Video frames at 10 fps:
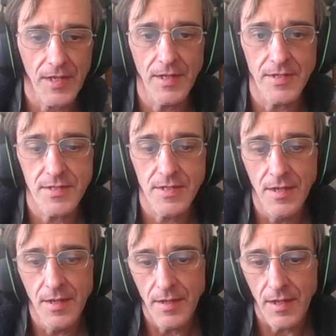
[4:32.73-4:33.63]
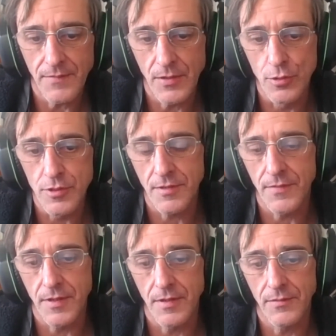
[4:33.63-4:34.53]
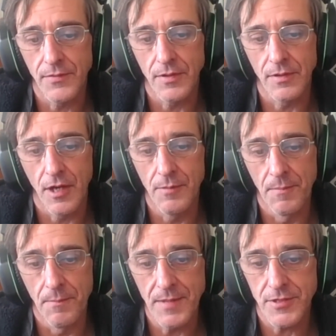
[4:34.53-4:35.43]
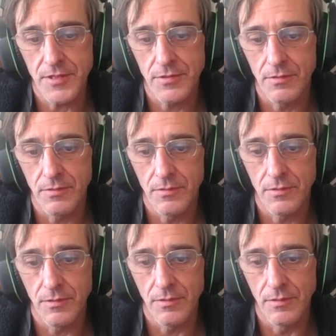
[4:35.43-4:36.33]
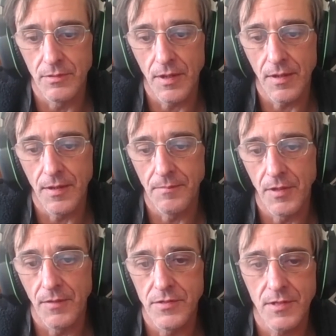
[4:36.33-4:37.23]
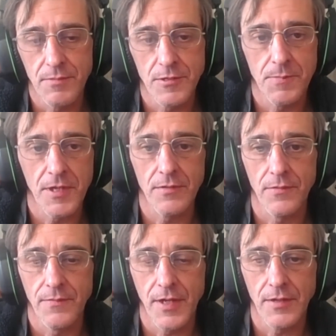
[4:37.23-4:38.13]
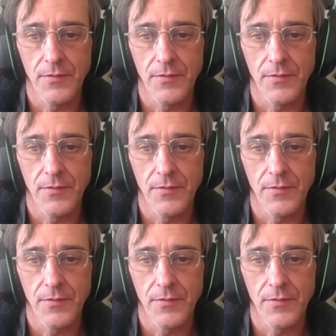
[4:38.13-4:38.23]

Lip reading: yes, and then also the global maps, just to give you some perspective on that.